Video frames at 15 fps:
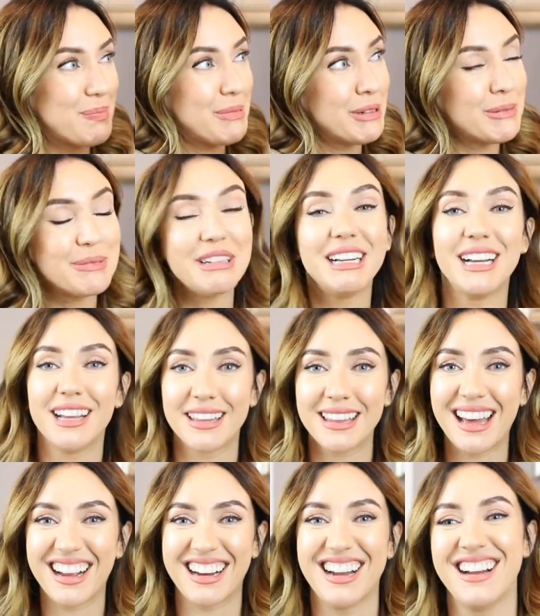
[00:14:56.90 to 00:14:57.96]
boop,
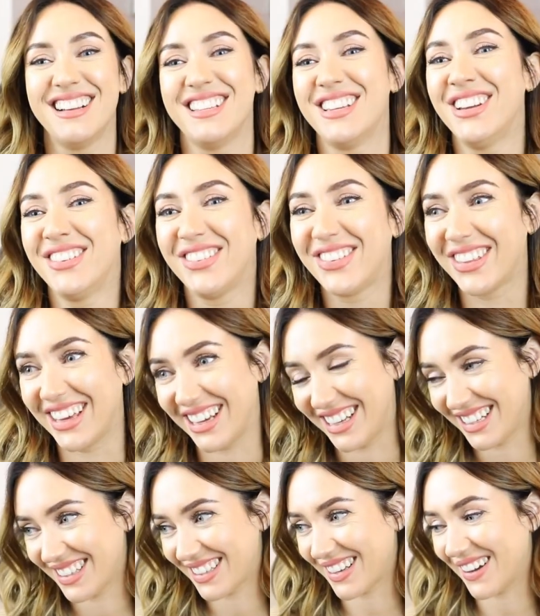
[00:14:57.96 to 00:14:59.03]
that kind of
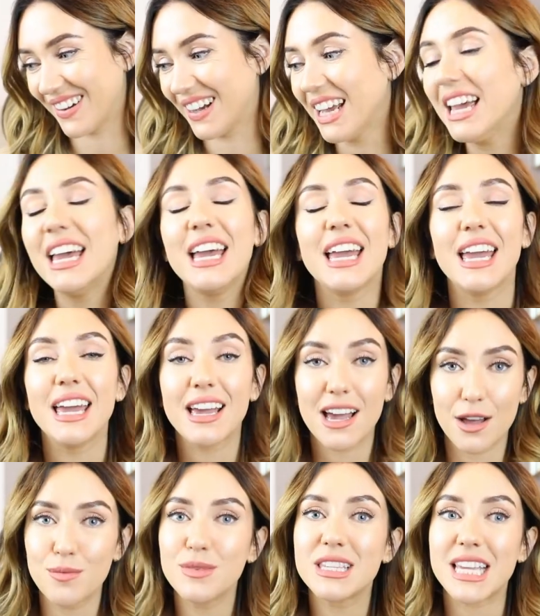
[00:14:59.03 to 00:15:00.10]
thing. So it
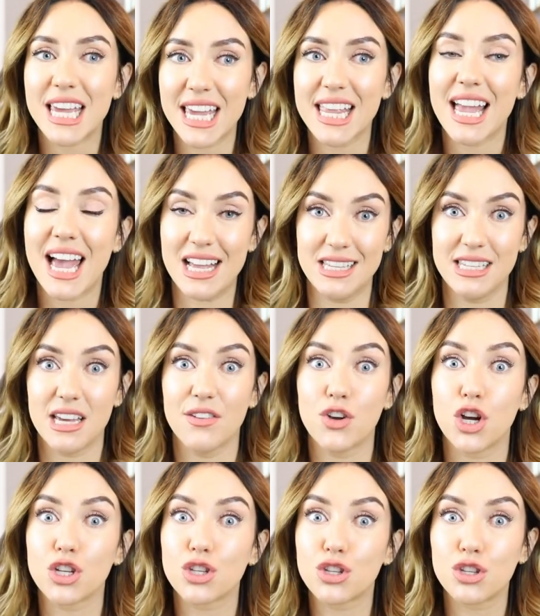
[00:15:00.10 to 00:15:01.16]
comes in handy. I've
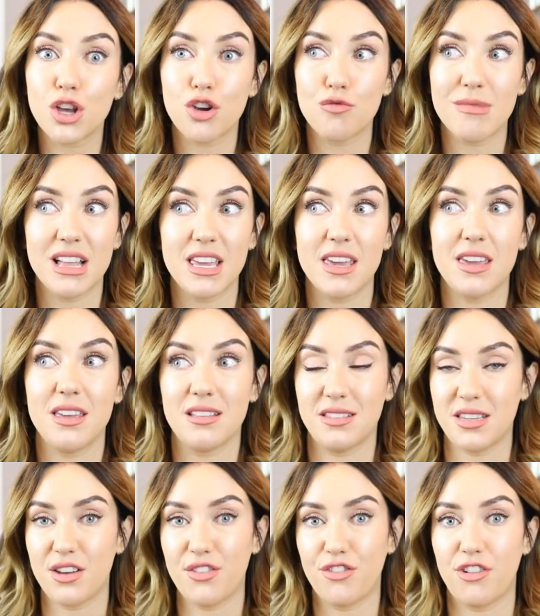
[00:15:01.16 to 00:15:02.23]
got so many
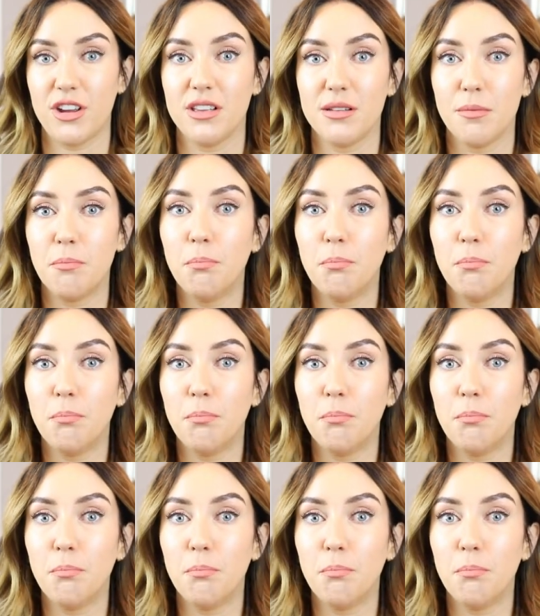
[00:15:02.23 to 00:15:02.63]
different